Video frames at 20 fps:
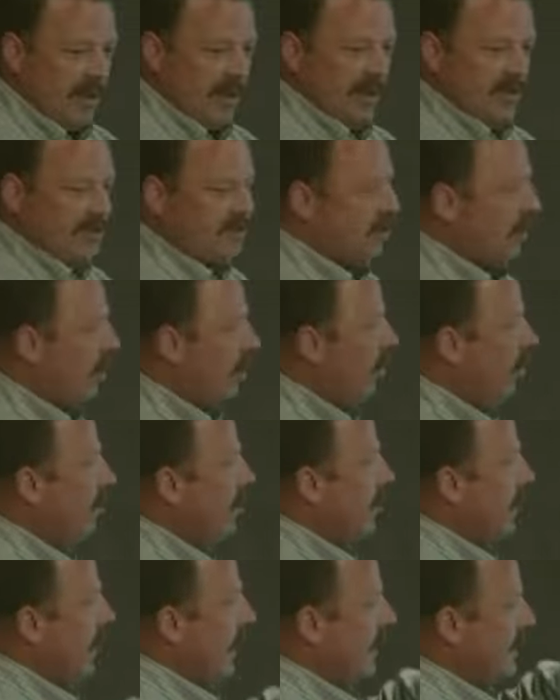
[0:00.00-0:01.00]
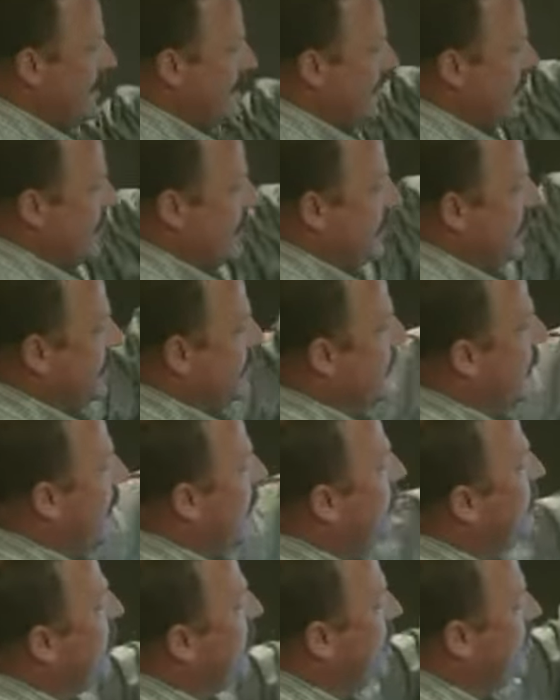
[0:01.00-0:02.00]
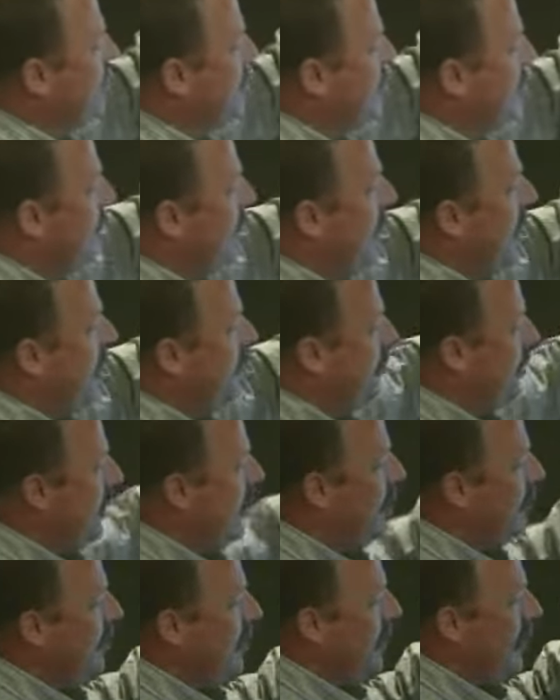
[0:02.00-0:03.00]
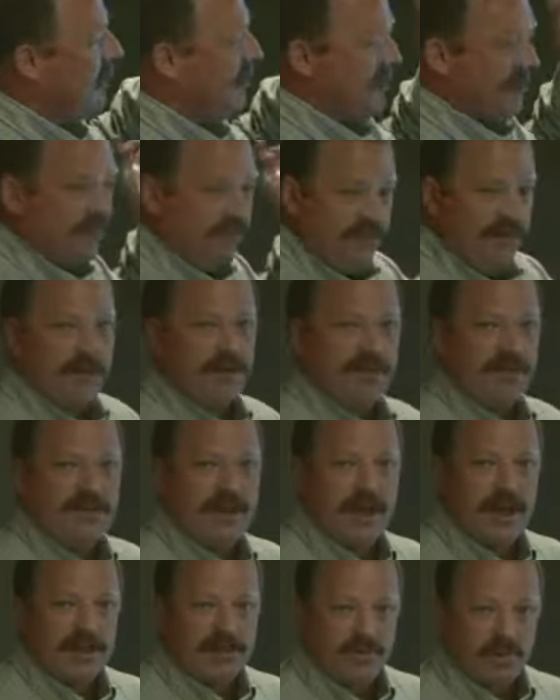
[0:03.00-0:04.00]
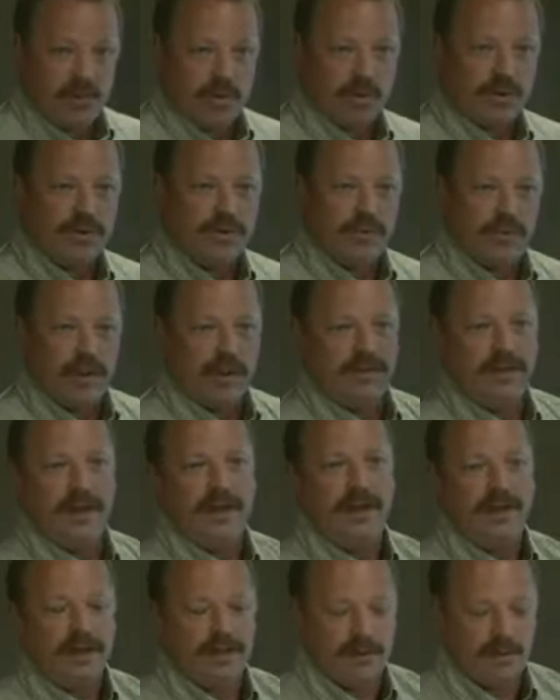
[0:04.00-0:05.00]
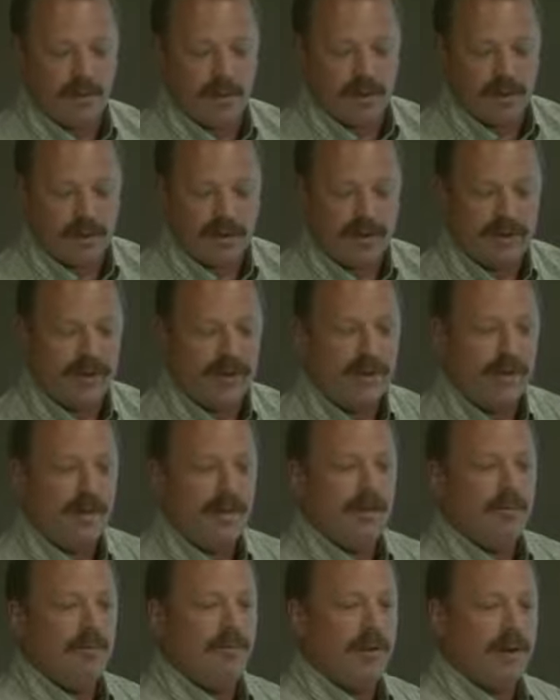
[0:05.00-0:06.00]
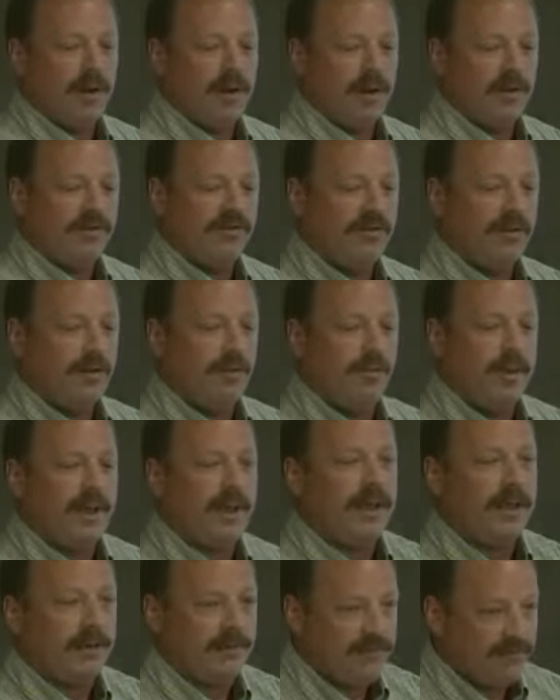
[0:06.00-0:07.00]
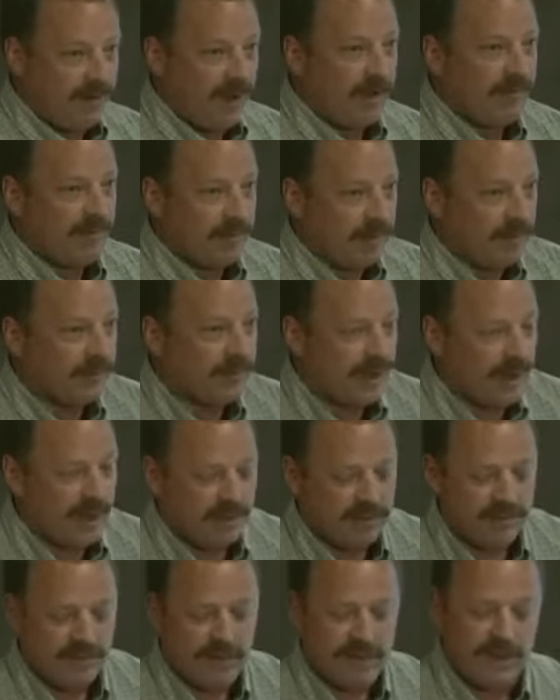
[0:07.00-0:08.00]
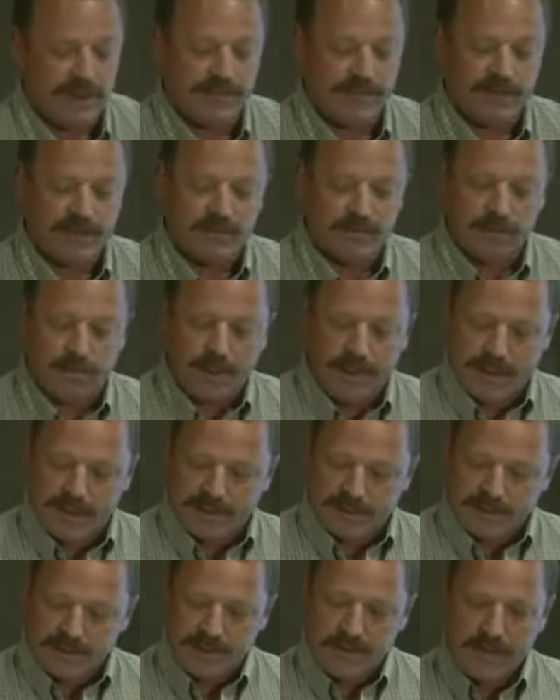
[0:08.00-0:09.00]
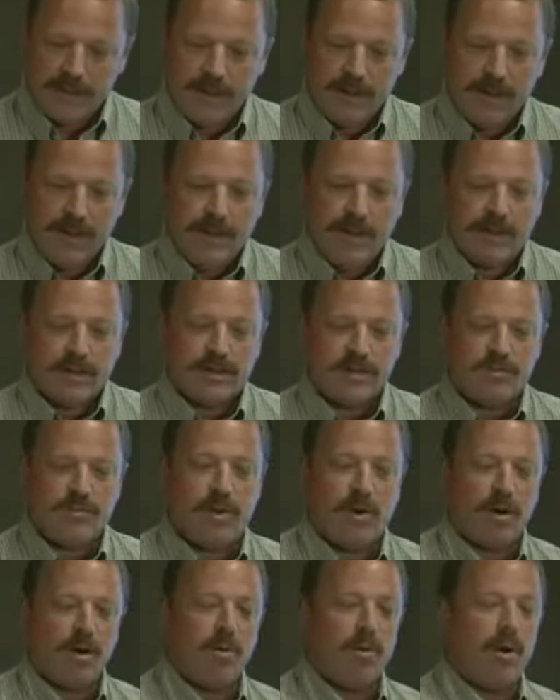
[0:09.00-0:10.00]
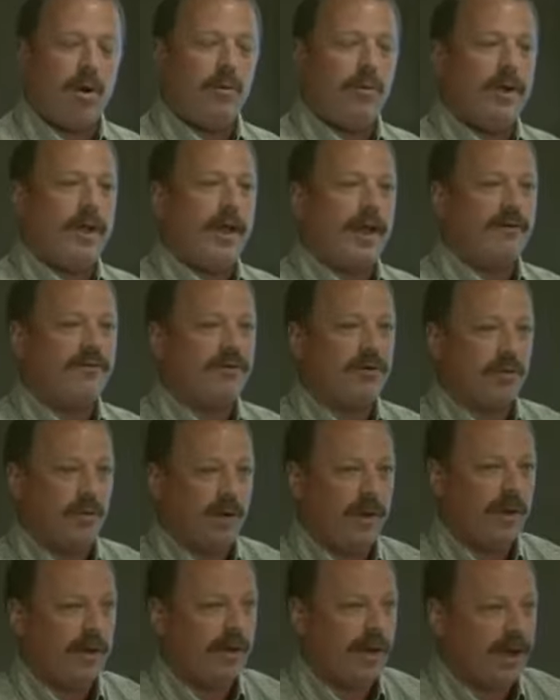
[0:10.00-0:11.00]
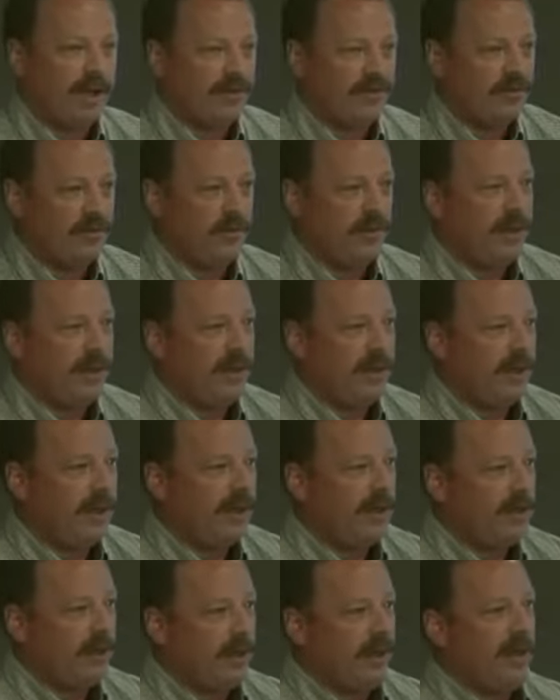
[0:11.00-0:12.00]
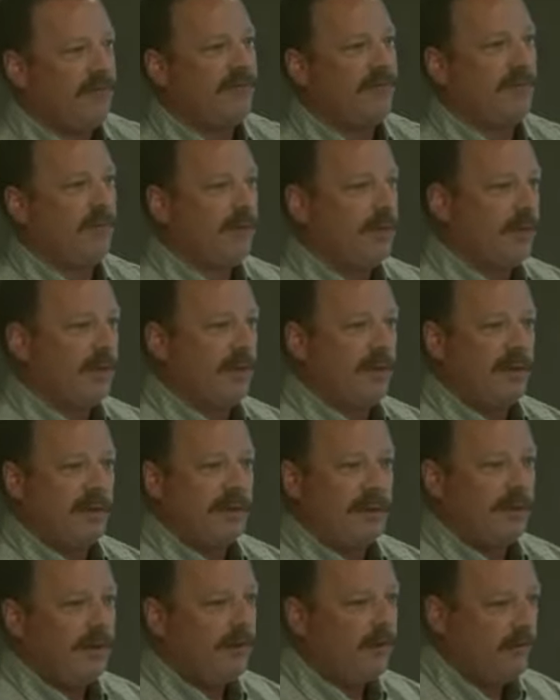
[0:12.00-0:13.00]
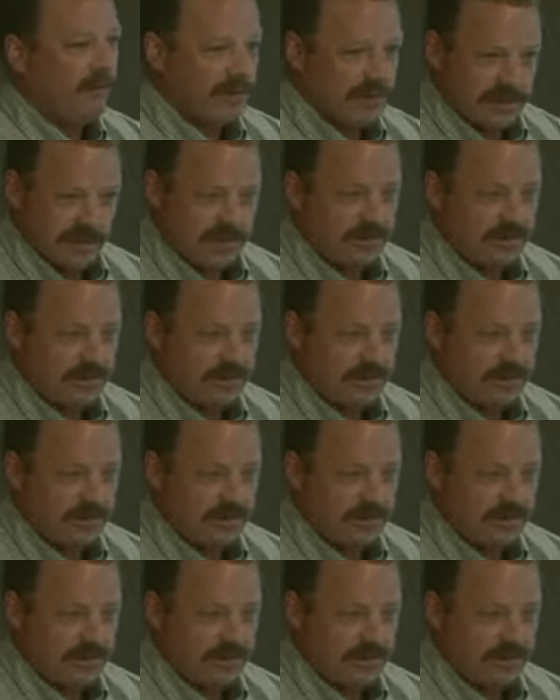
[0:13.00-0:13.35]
So it's the timeliness of that, being able to have the field techs work the way they need to work, but also making 500,000 individual pages. Because part of what we have to realize when you get into 500,000, there is no